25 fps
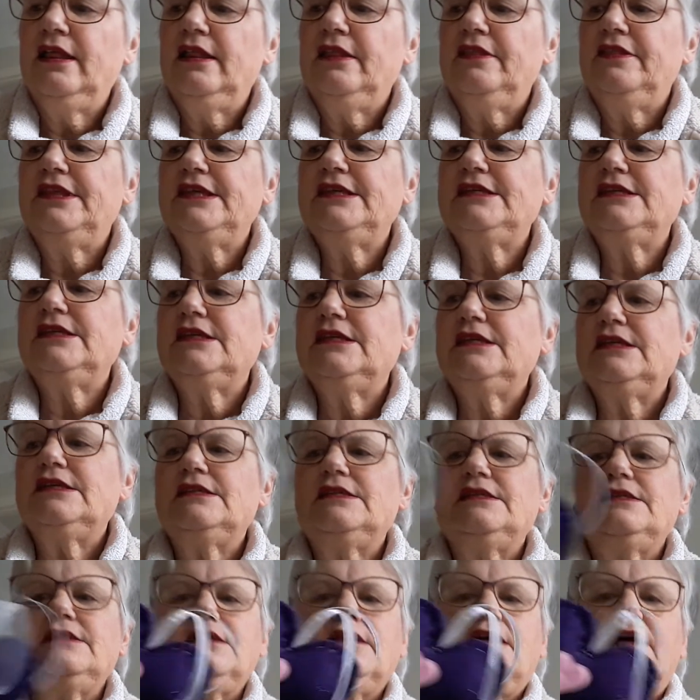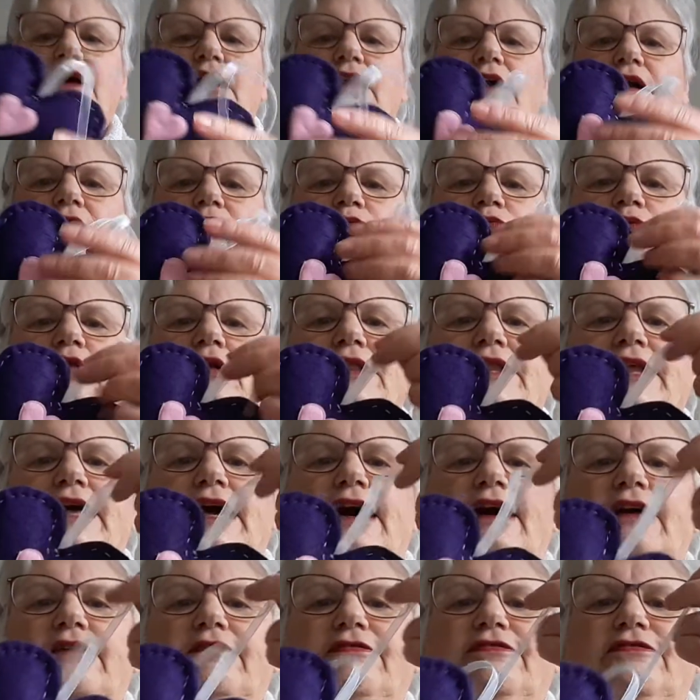This is one that
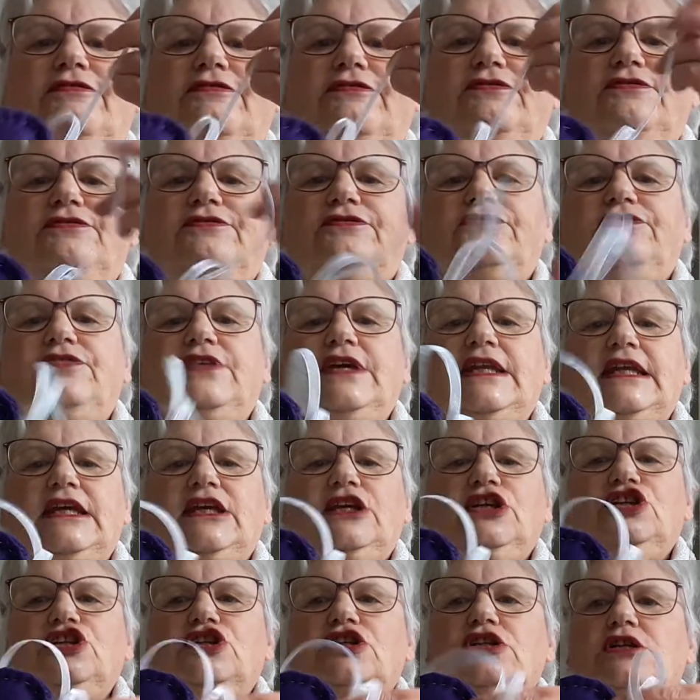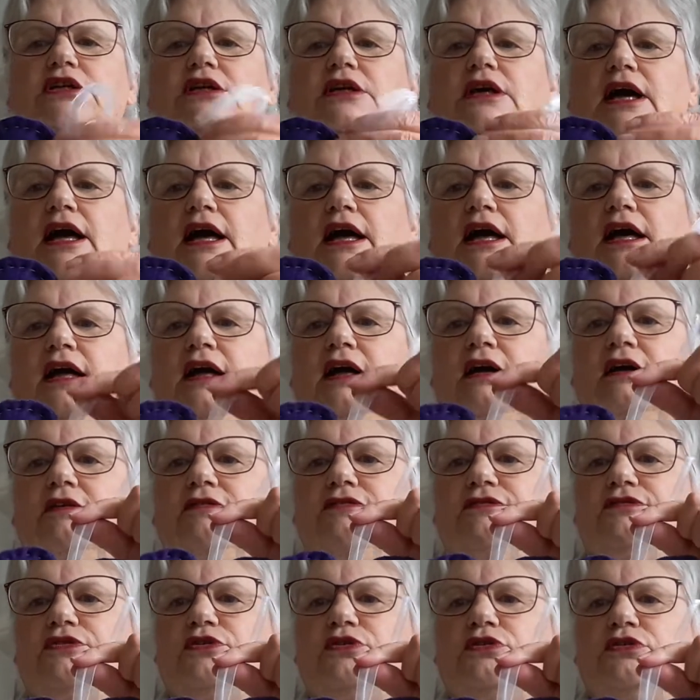I finished
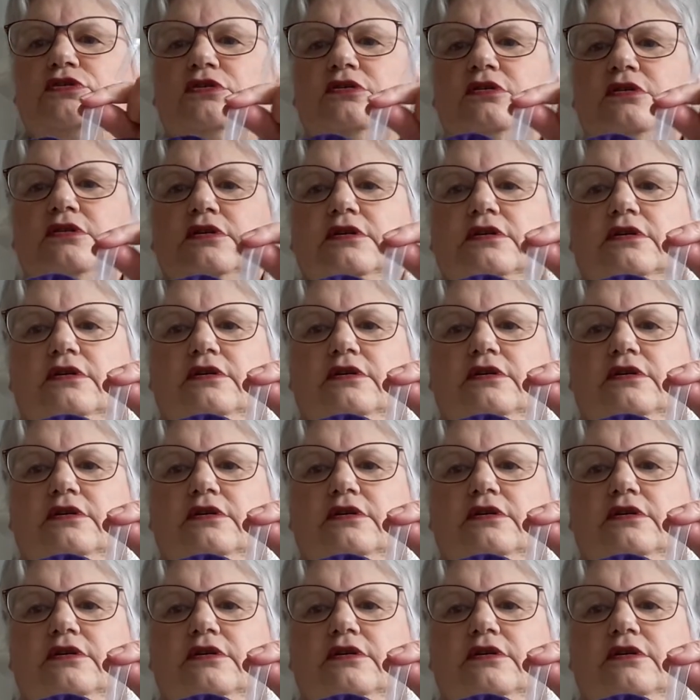for